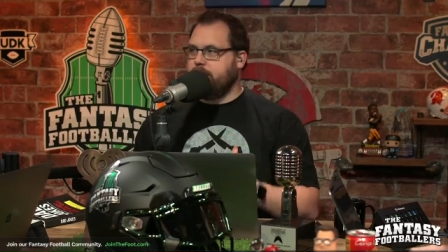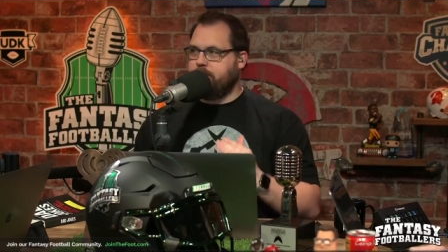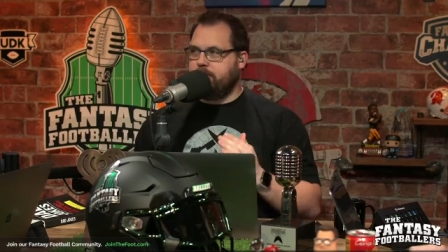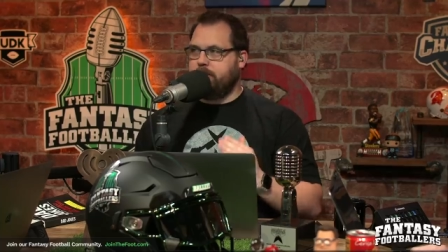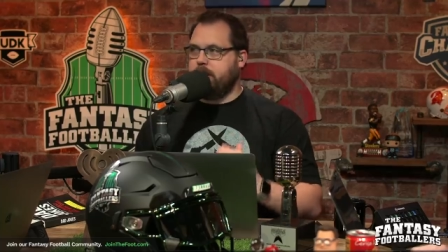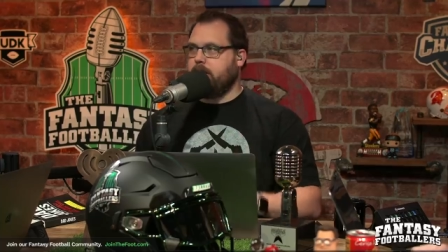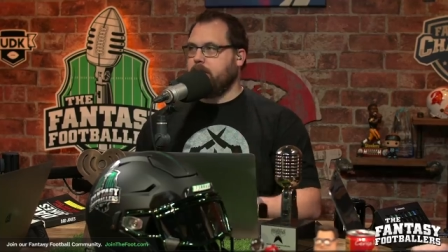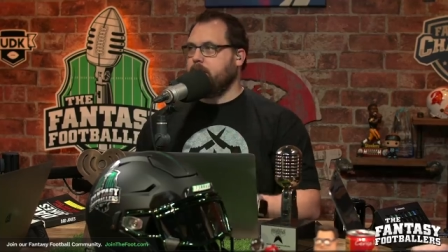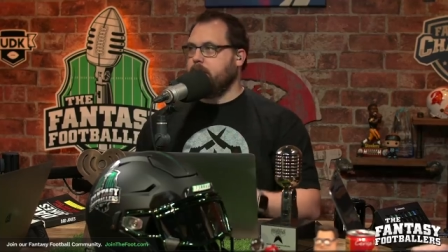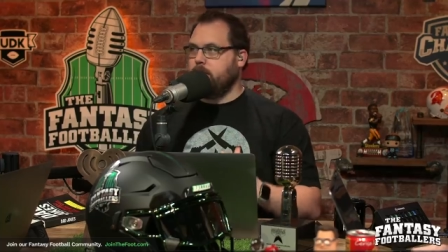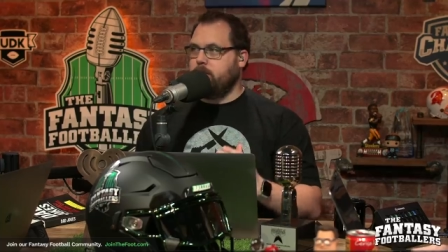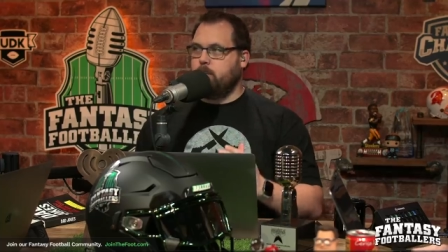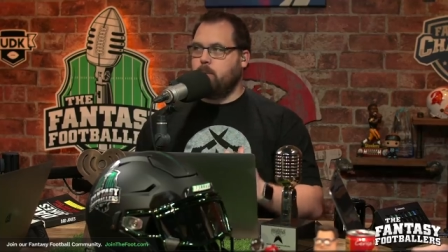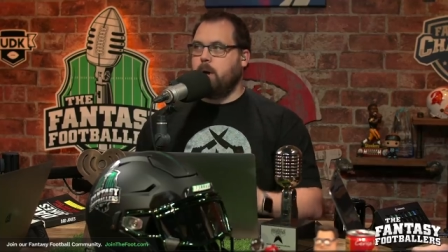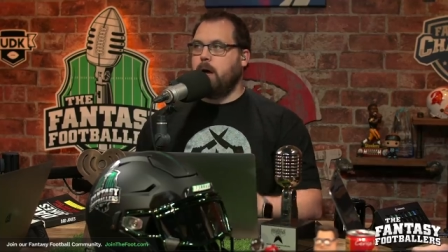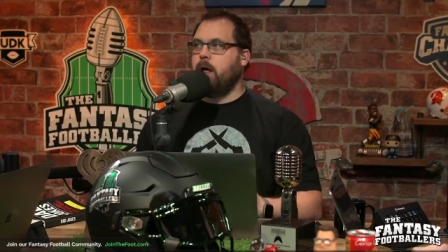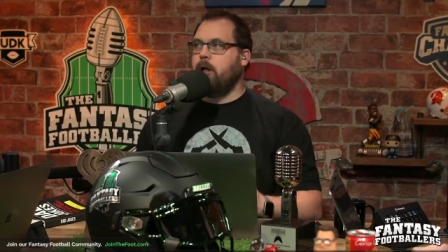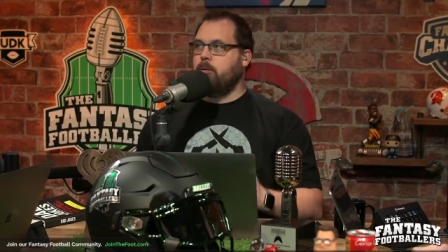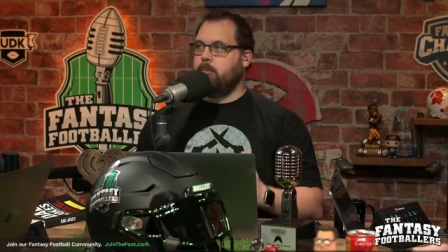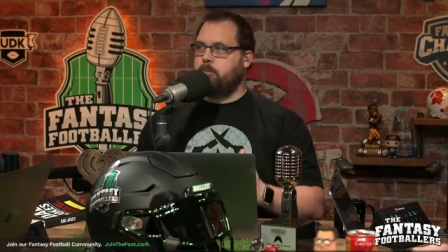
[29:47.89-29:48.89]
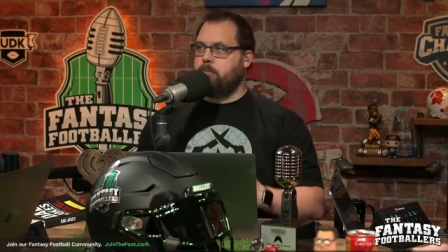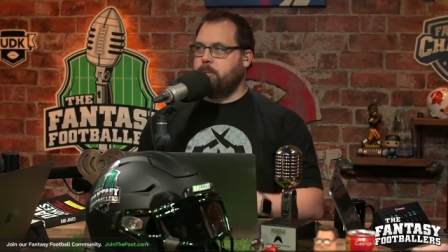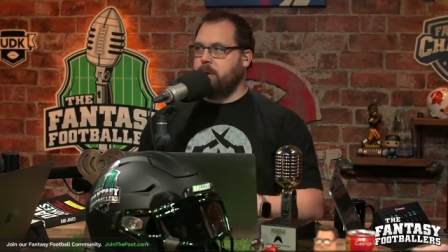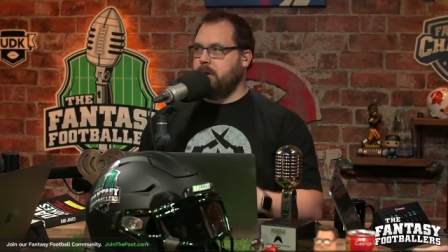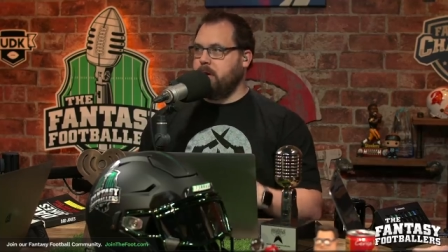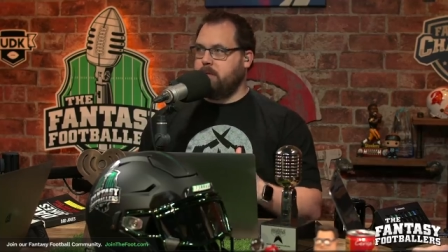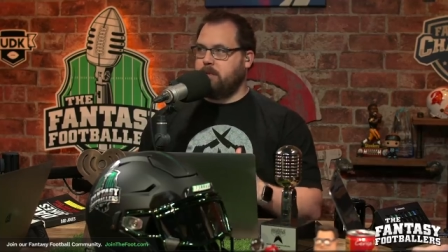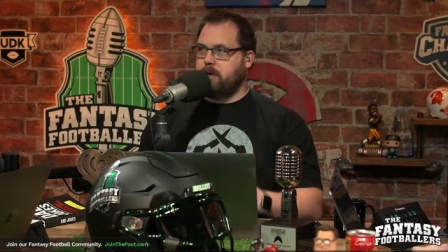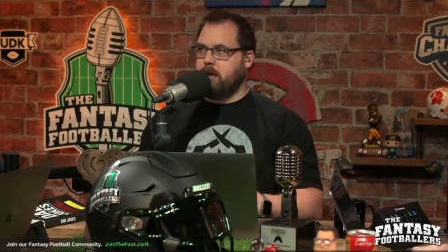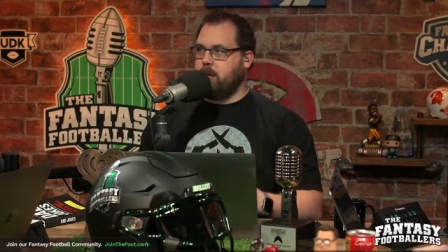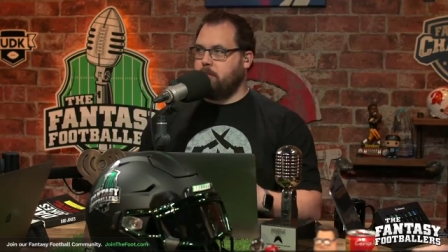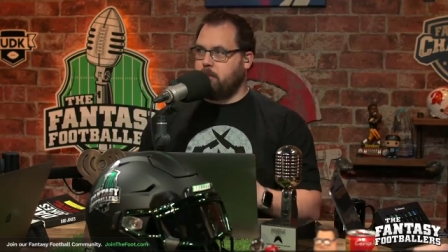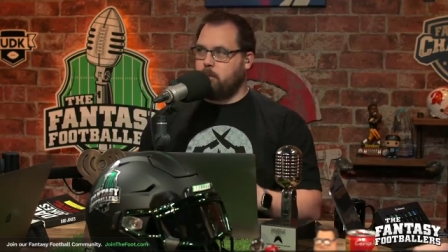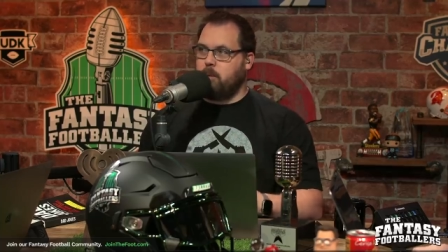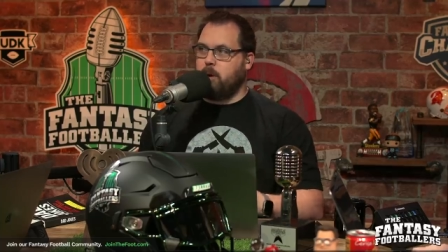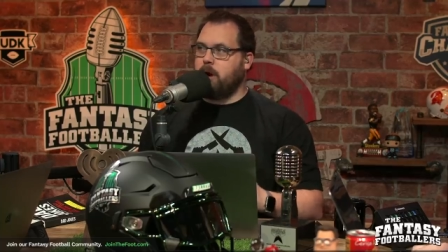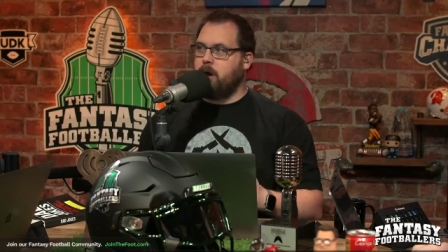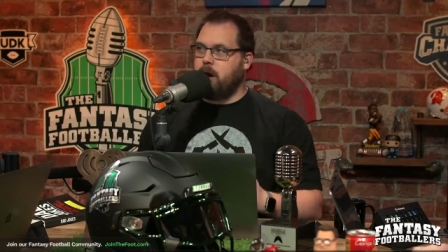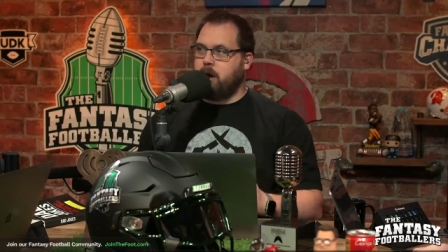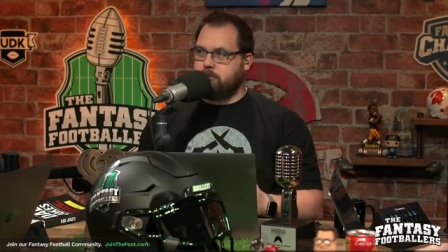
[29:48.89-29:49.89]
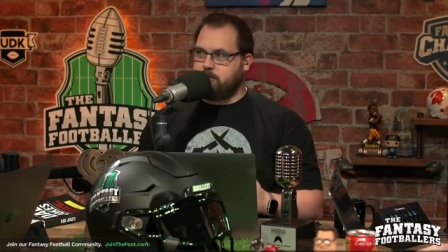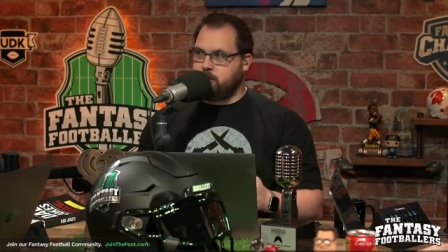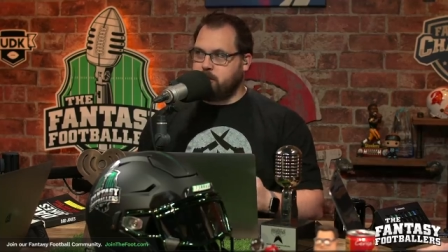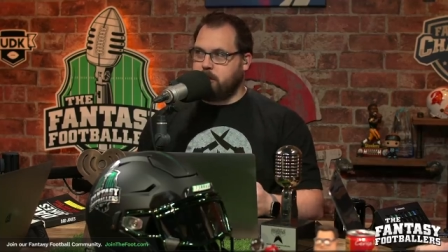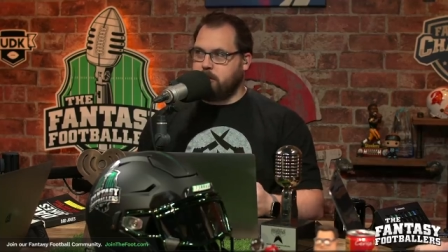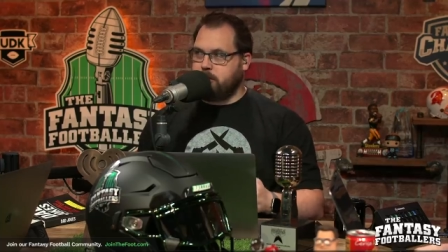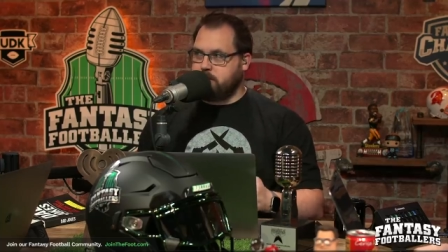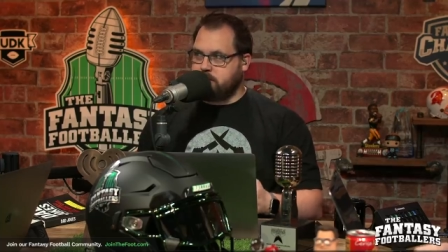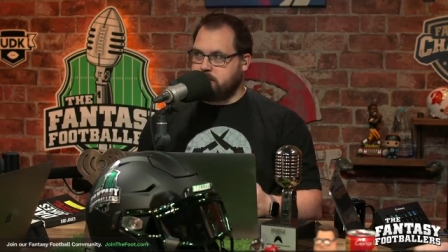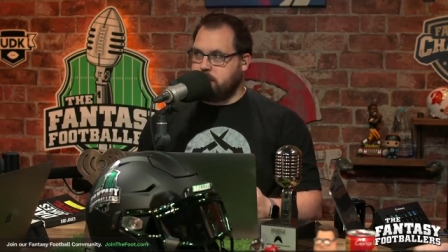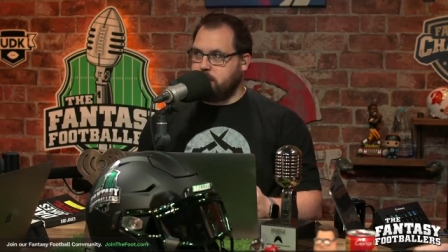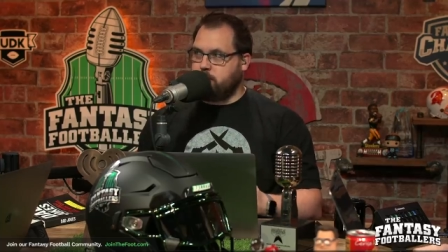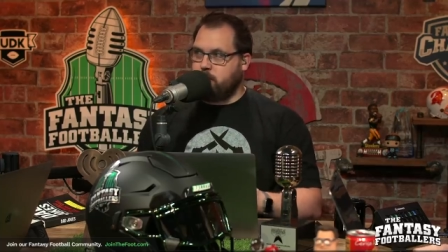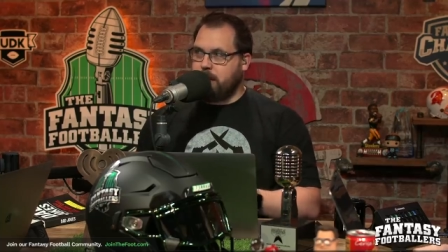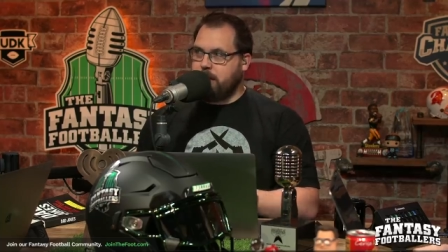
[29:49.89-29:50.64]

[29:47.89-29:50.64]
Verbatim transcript: very well be the number one option on this team.